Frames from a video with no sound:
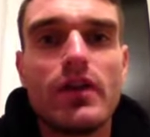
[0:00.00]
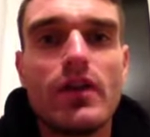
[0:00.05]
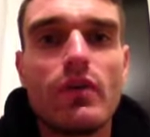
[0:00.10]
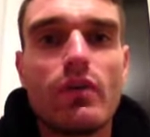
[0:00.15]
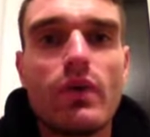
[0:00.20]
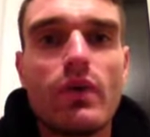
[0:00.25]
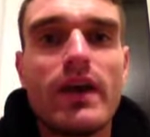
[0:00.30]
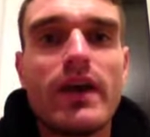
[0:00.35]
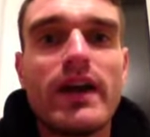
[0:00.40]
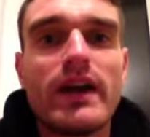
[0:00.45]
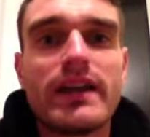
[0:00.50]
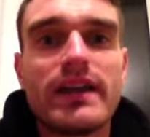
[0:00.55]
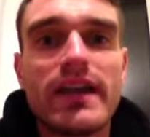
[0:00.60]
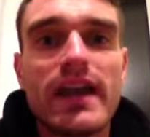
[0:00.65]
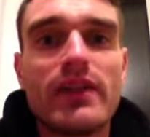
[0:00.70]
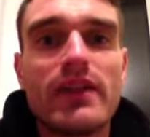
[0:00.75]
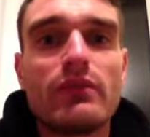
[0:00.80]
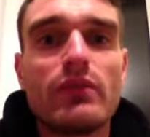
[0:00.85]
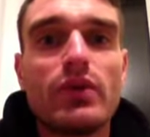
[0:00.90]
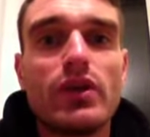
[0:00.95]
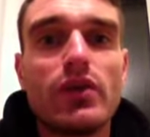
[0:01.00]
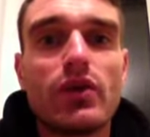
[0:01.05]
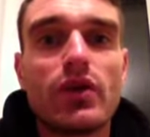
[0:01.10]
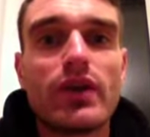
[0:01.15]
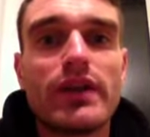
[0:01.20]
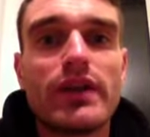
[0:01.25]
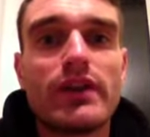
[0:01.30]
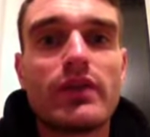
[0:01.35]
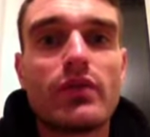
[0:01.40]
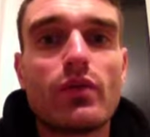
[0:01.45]
where again we're
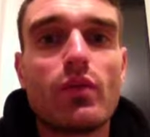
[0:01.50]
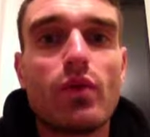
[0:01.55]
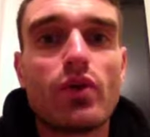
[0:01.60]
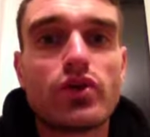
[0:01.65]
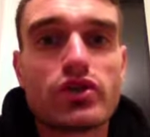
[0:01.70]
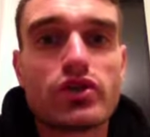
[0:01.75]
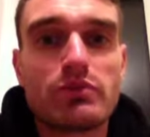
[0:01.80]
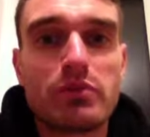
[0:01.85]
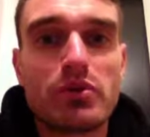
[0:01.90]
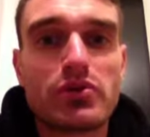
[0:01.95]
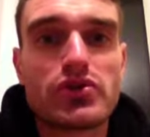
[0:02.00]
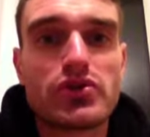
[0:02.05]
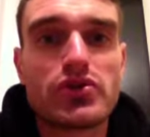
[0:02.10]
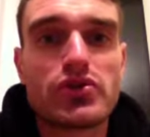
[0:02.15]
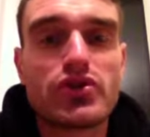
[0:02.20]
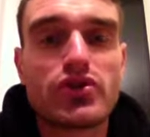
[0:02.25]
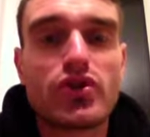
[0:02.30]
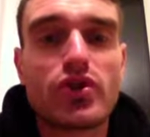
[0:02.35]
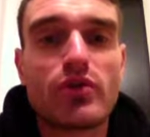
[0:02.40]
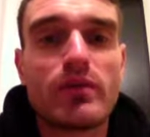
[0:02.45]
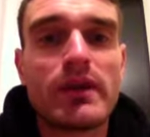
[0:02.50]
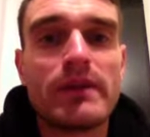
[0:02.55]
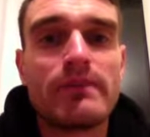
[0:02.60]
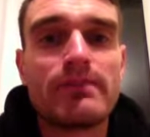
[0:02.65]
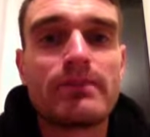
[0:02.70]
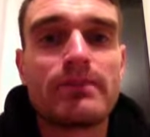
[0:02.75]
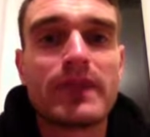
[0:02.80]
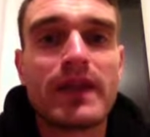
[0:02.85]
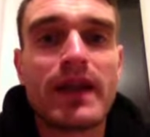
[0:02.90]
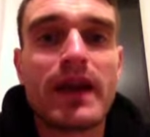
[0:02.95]
looking at what sponsors come in,
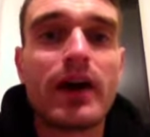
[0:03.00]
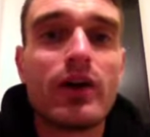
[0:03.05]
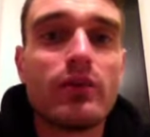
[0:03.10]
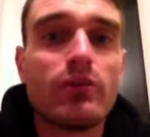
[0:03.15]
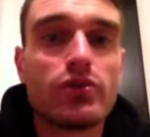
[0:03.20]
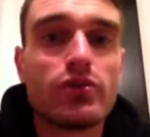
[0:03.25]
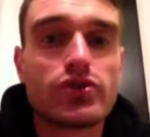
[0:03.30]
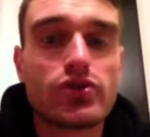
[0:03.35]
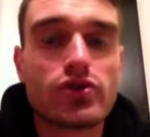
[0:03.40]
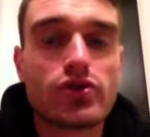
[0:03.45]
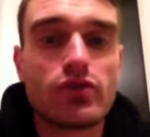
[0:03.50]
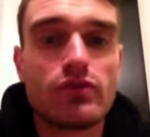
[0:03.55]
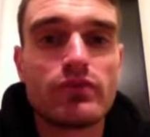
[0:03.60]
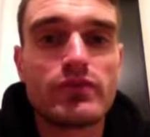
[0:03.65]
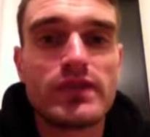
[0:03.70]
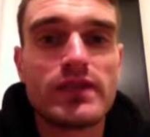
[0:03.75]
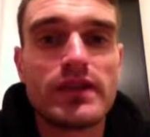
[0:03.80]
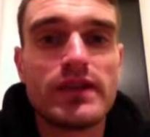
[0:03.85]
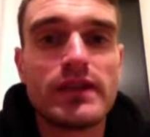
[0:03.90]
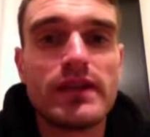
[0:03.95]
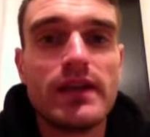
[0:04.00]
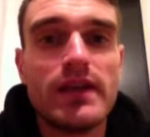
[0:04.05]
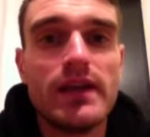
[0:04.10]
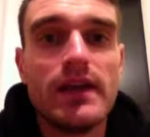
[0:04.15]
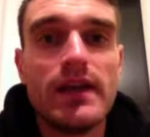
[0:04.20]
how much comes in,